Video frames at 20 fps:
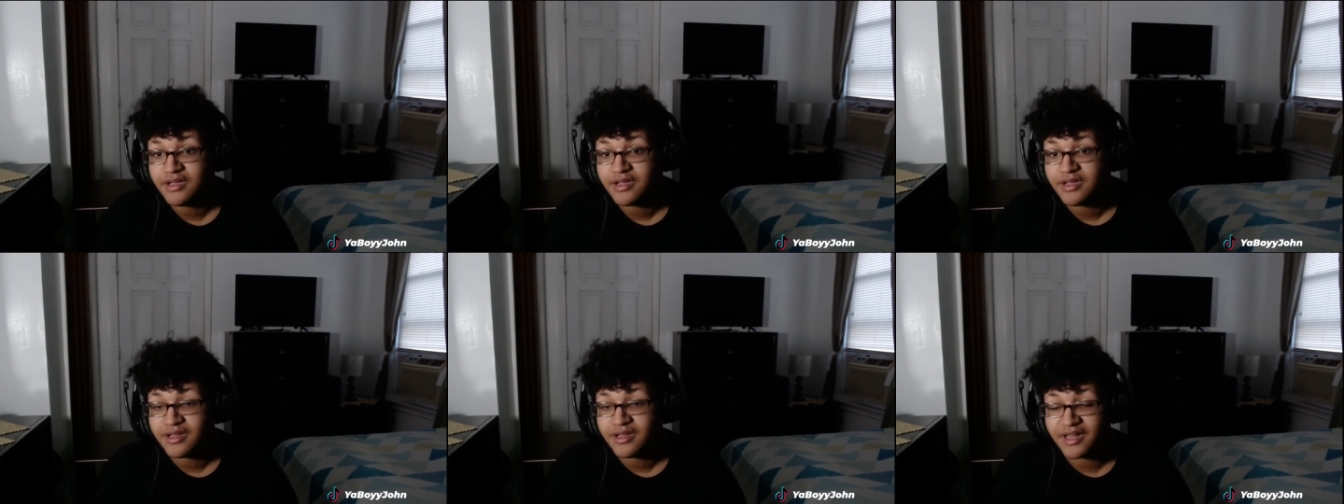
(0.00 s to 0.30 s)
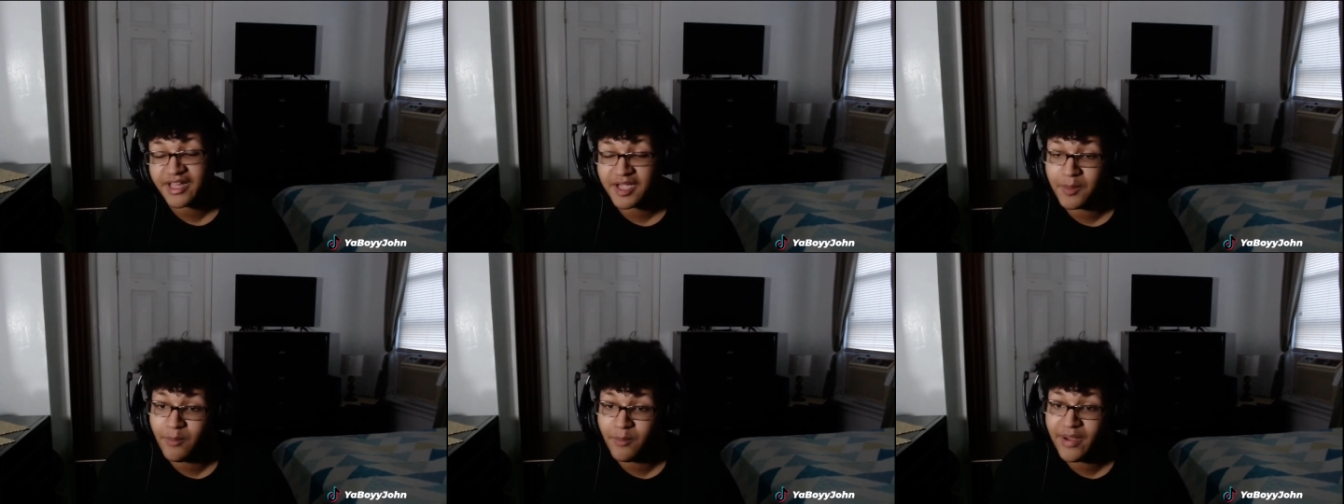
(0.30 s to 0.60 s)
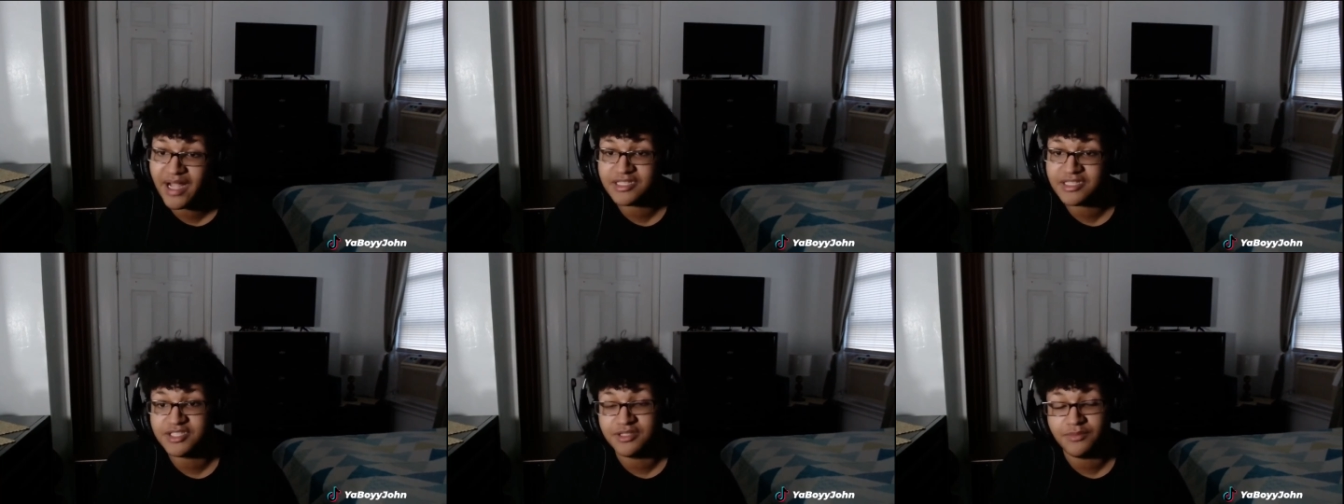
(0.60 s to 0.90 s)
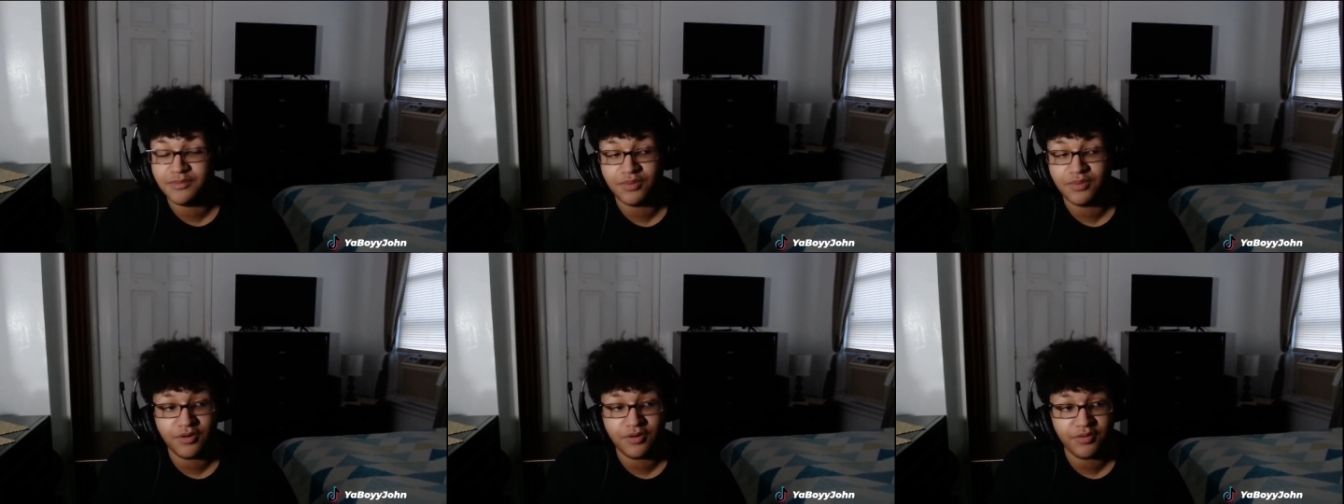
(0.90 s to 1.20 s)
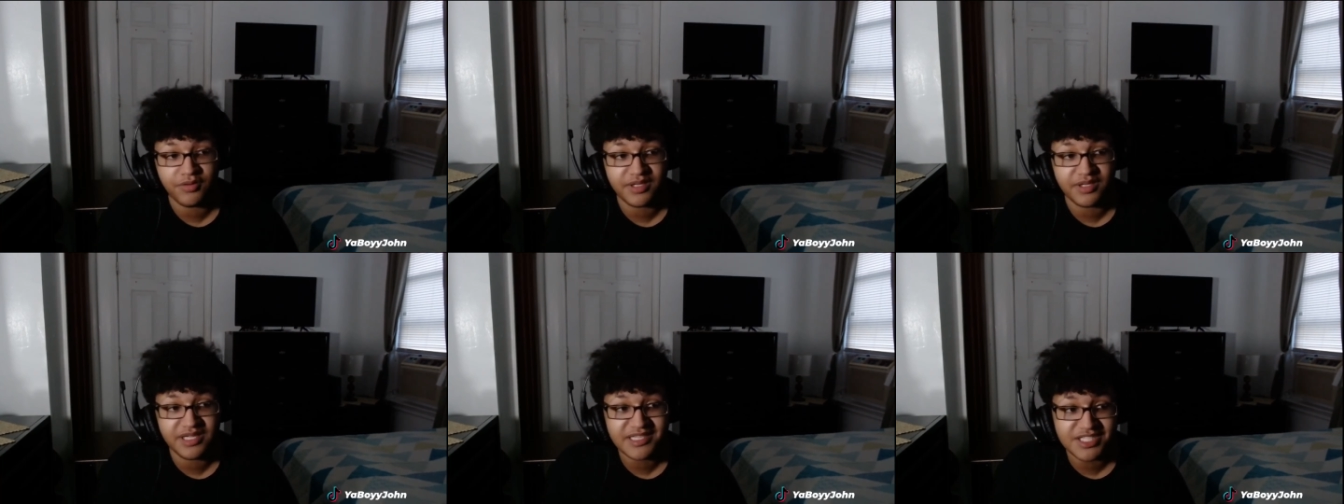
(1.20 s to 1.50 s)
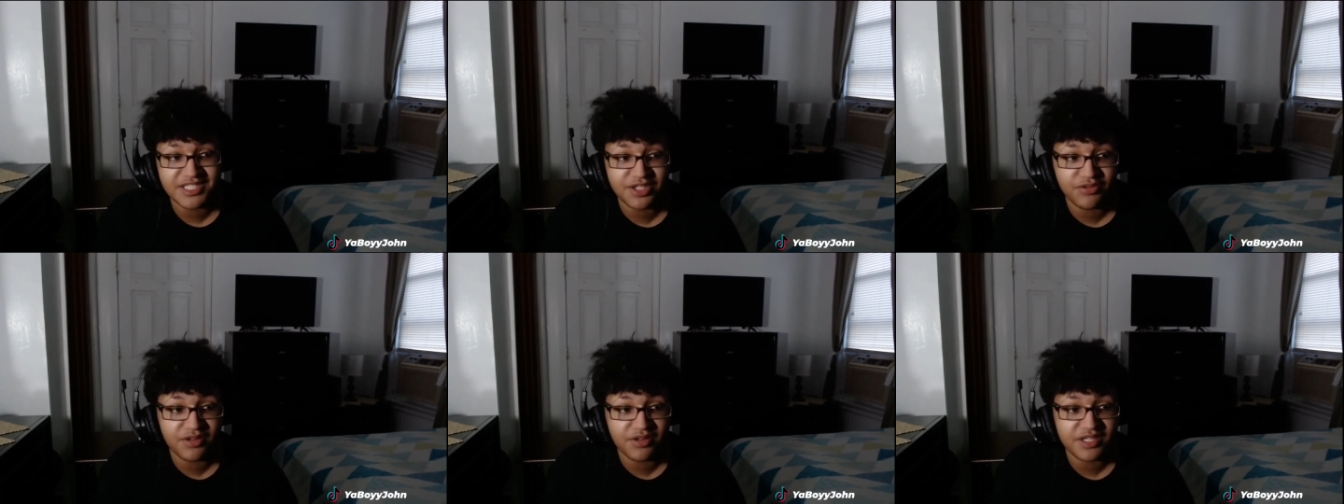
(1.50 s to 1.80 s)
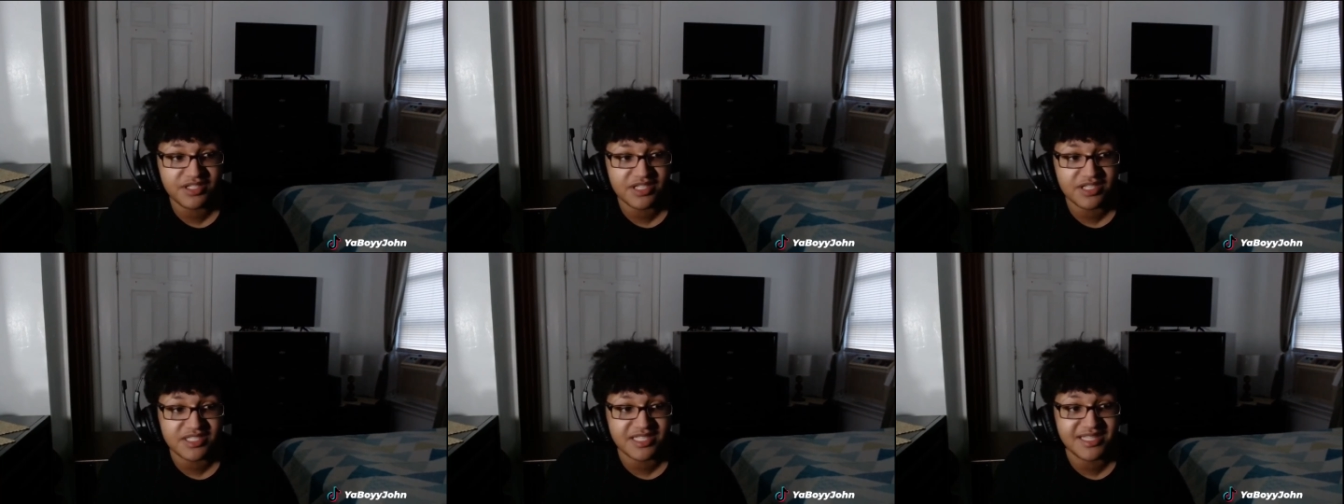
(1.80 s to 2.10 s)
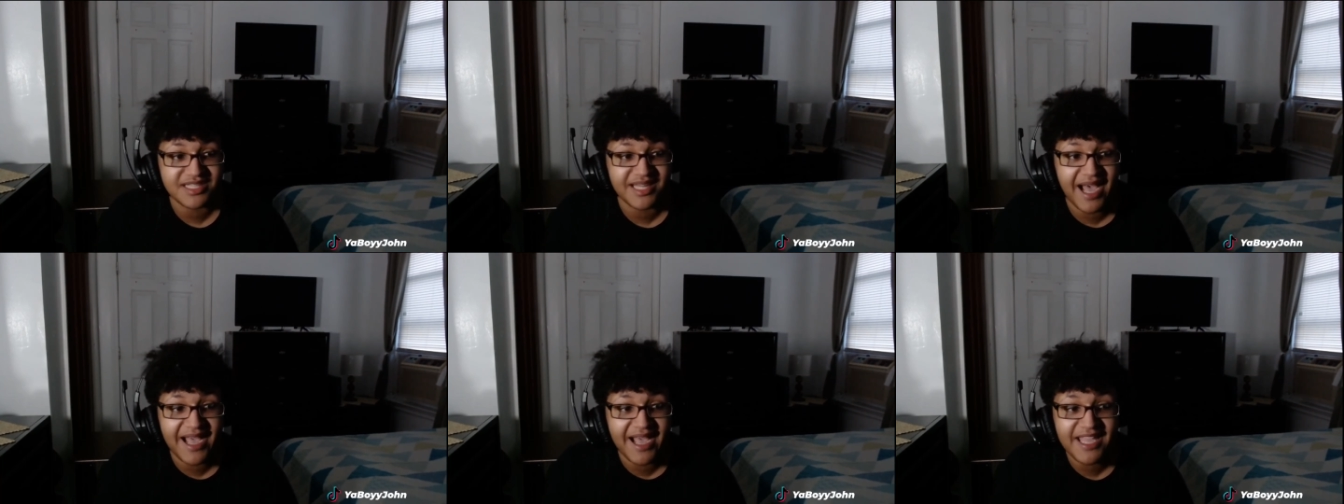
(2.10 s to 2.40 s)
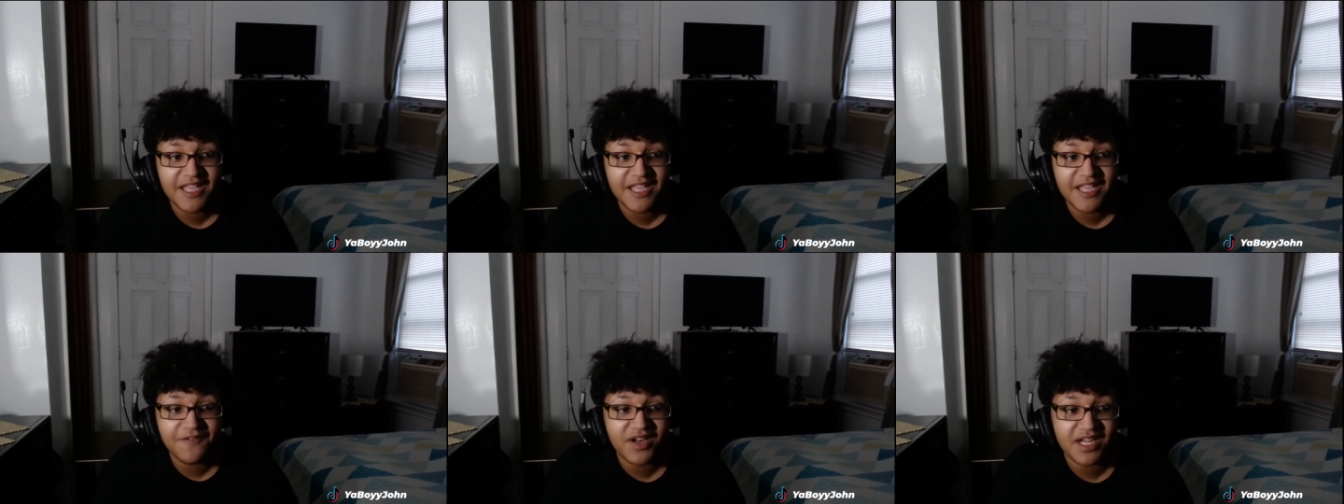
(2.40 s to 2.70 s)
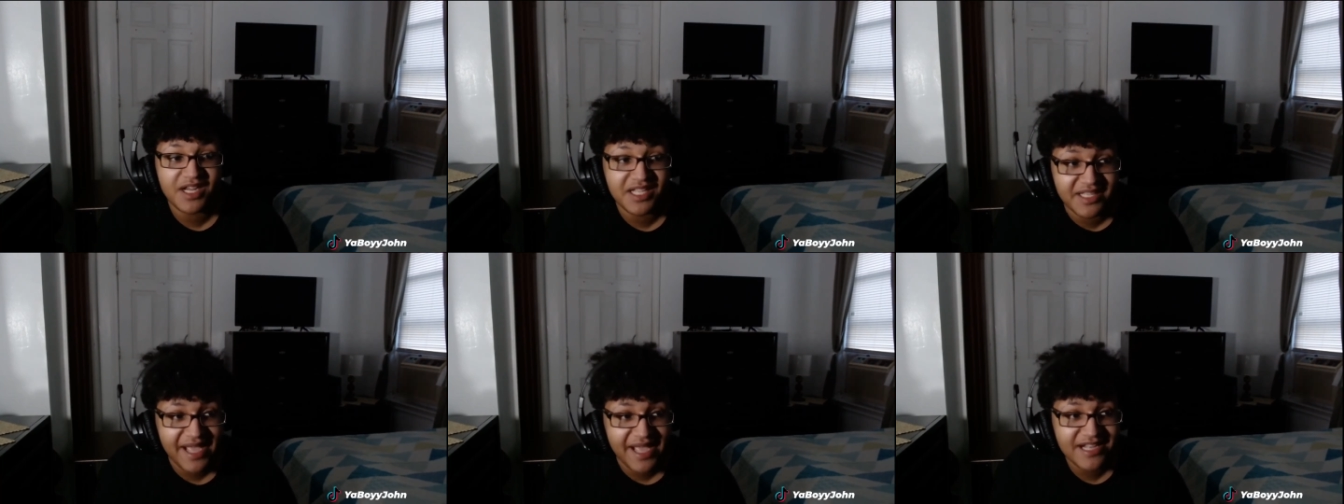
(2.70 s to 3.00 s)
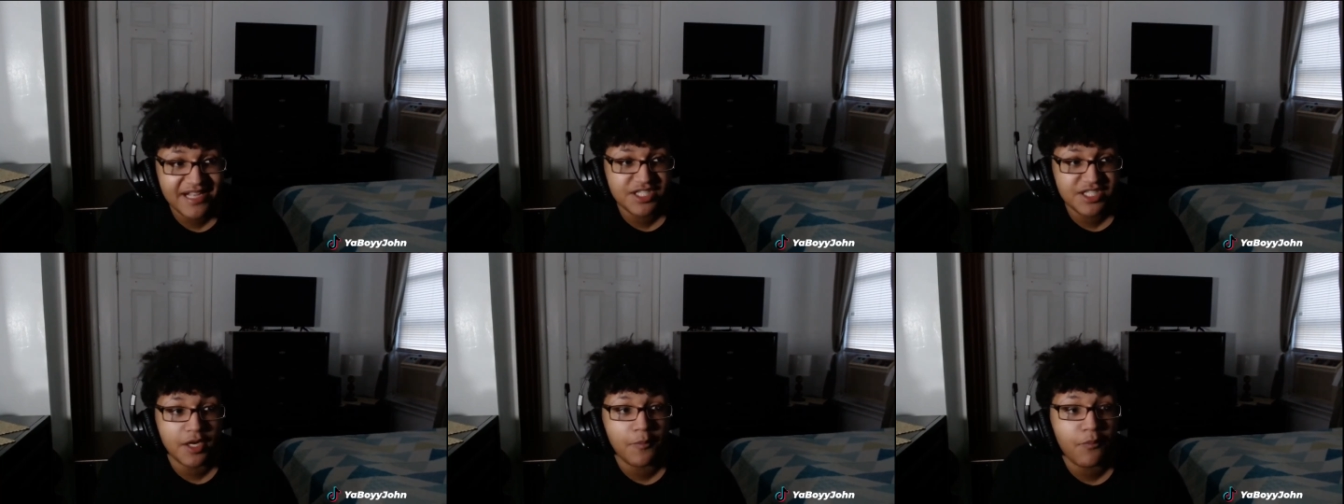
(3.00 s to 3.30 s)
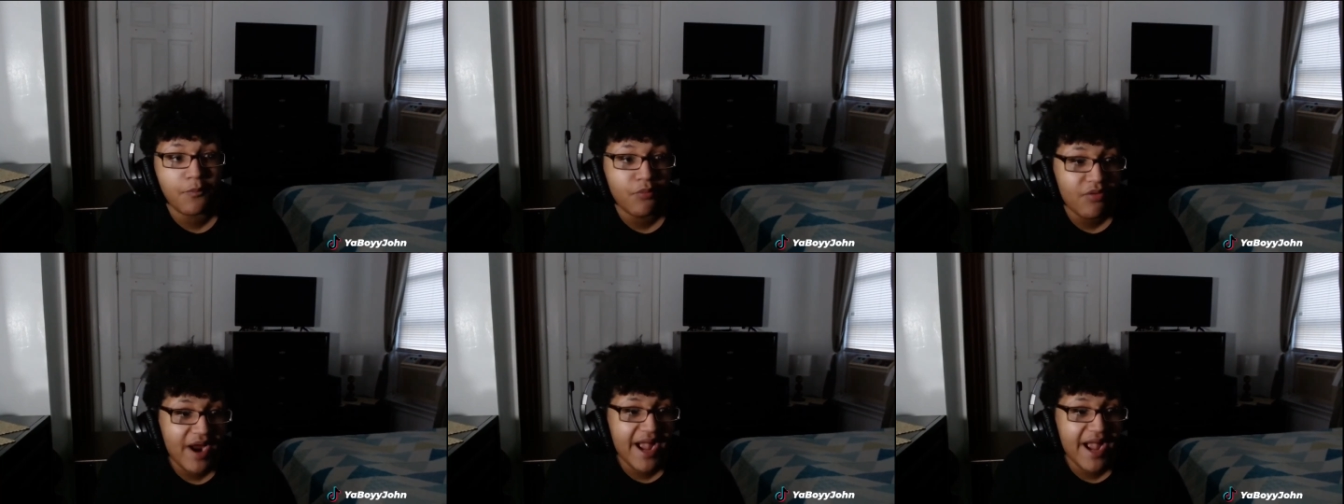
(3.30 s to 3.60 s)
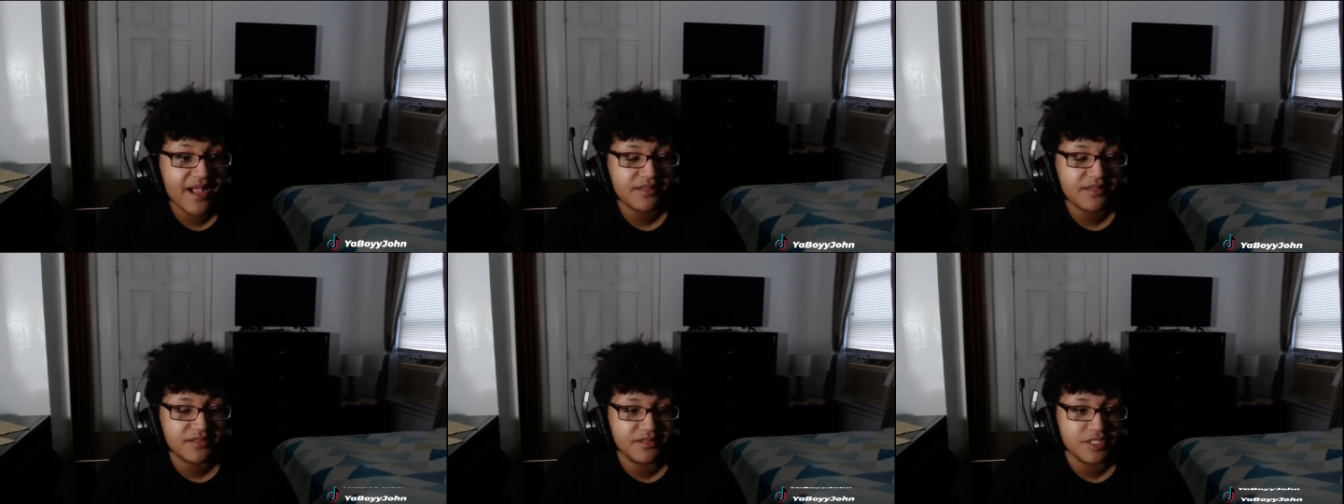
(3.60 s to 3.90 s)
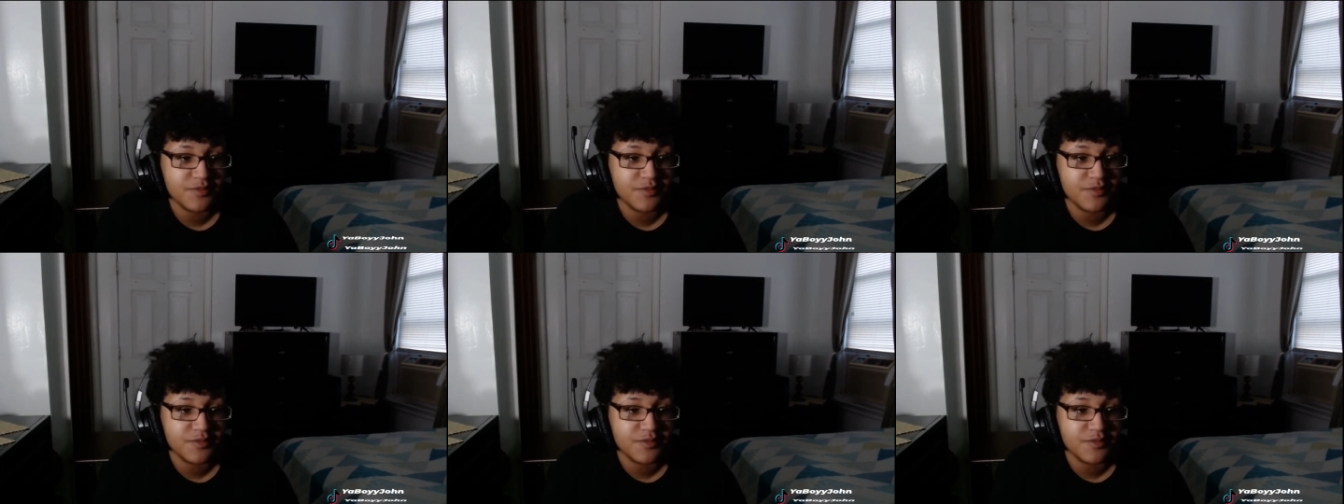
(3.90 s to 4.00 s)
Like, imagine, bro, he's literally just not even engaging in practice,